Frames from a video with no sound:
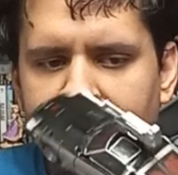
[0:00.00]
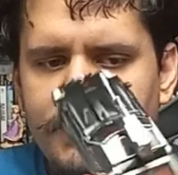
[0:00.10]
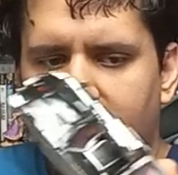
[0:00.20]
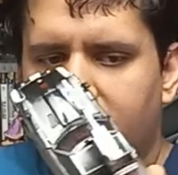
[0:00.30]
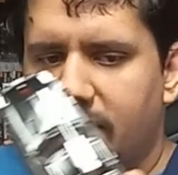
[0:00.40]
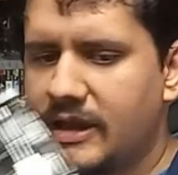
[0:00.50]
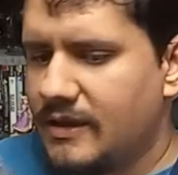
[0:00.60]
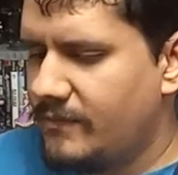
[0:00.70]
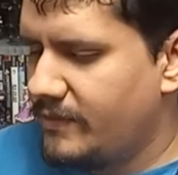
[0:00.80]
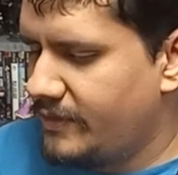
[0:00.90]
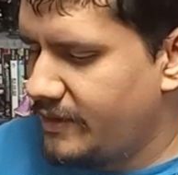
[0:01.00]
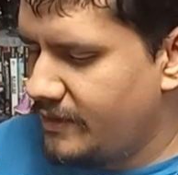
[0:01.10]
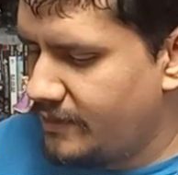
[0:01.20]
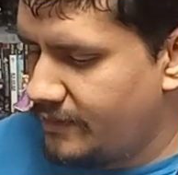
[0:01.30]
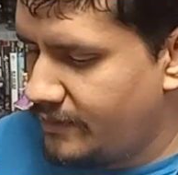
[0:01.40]
so I can't really
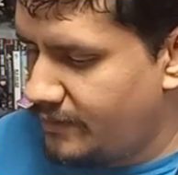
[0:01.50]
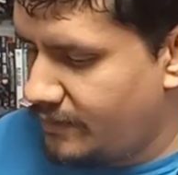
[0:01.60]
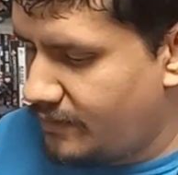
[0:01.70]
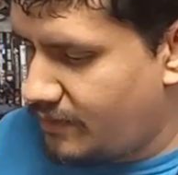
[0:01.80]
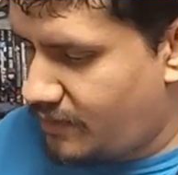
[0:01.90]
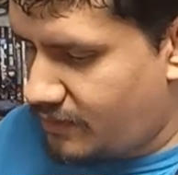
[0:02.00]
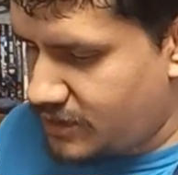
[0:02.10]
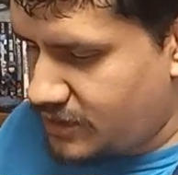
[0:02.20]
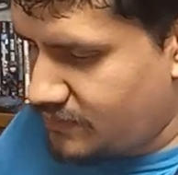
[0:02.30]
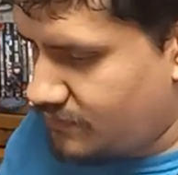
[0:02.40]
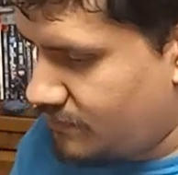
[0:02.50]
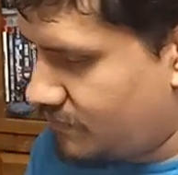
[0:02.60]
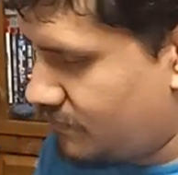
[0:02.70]
argue.